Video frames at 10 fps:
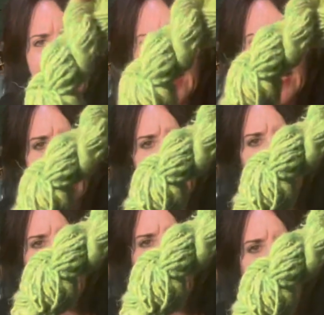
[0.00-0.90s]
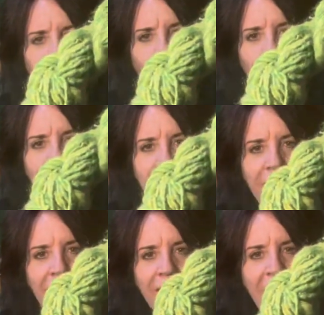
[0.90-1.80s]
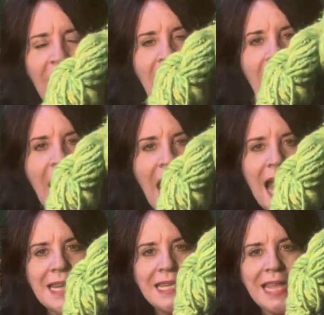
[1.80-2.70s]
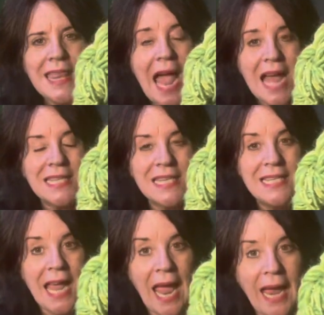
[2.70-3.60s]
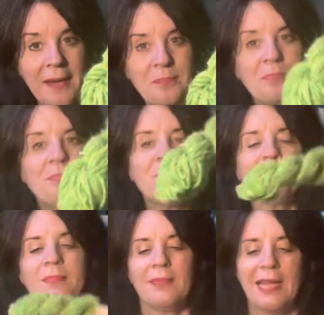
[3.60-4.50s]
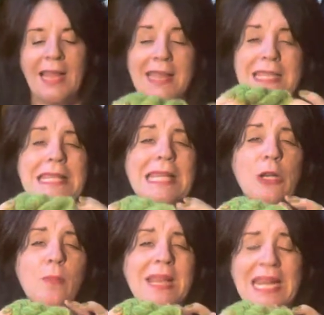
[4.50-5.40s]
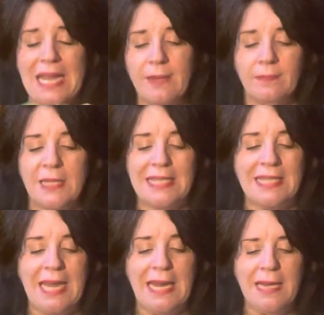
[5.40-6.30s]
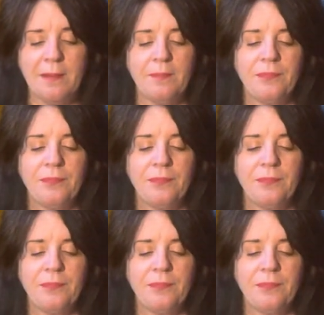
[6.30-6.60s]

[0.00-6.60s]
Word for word: There you go. I did that today. This little mini skein